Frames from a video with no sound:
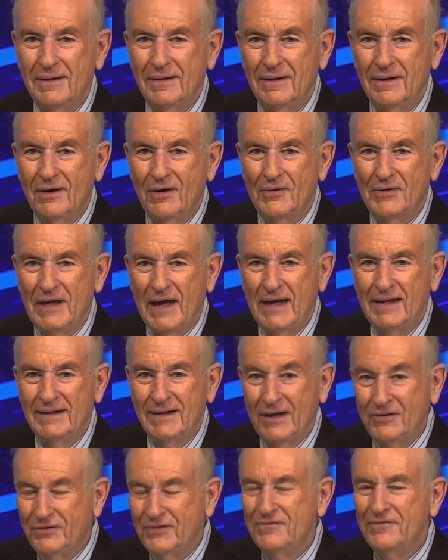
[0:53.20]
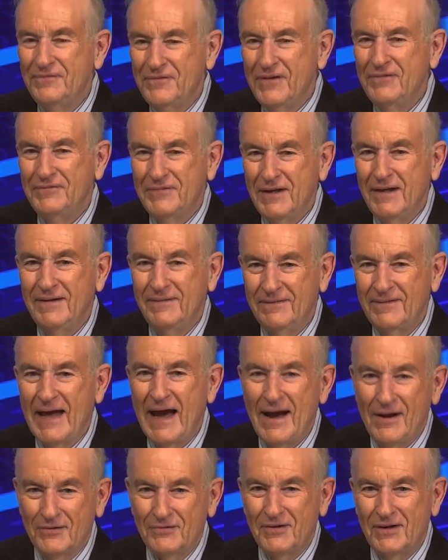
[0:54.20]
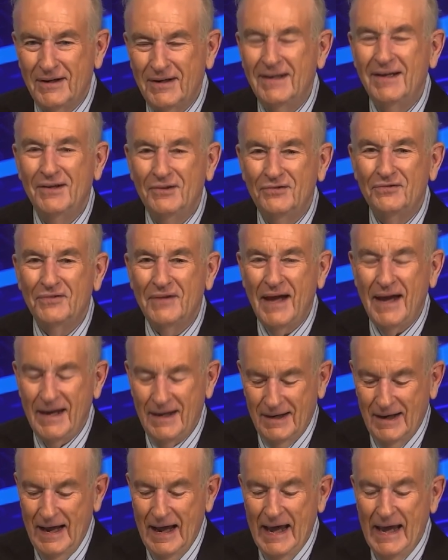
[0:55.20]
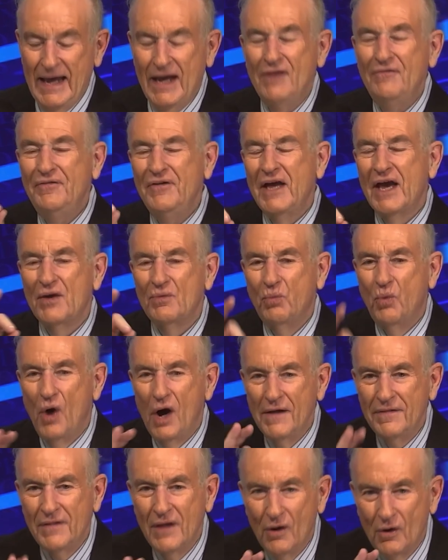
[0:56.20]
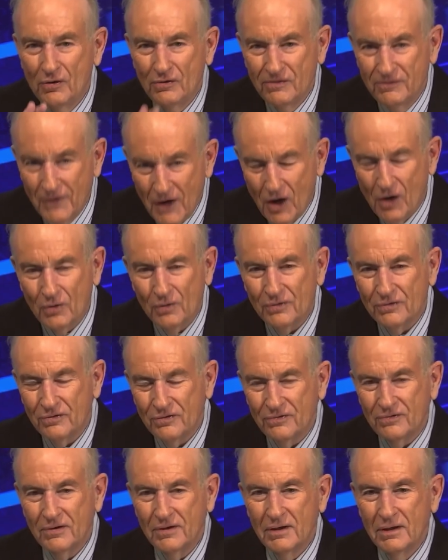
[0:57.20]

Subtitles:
Okay, less than 15,000 in each state. If he had won those votes,